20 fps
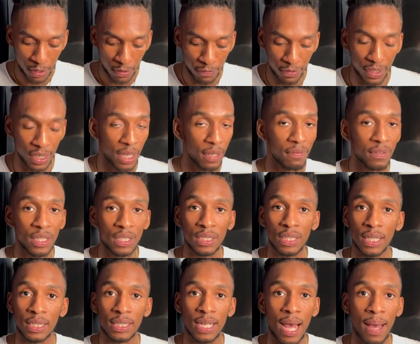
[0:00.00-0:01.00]
Forgiveness
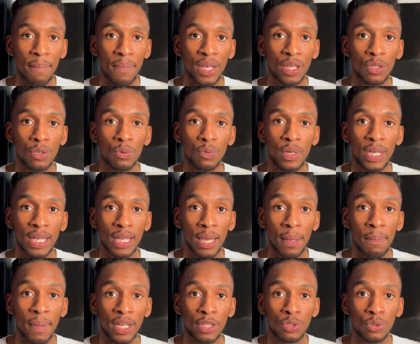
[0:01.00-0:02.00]
does not make you weak, it
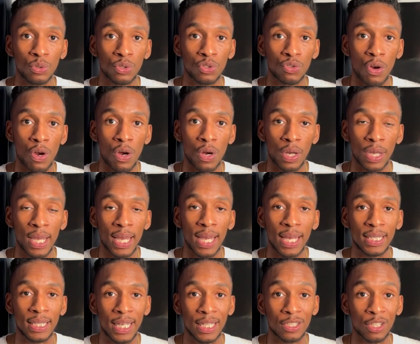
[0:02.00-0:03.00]
makes you strong.
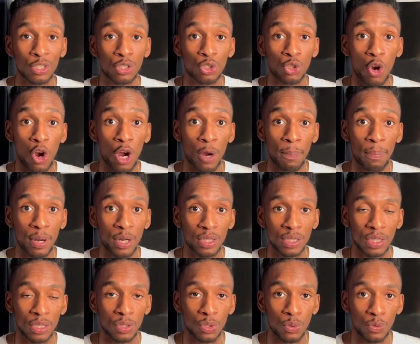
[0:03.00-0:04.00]
It takes a strong
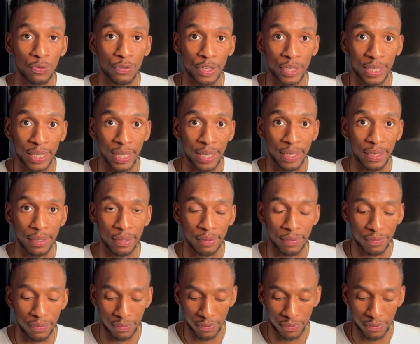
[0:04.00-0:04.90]
person to forgive.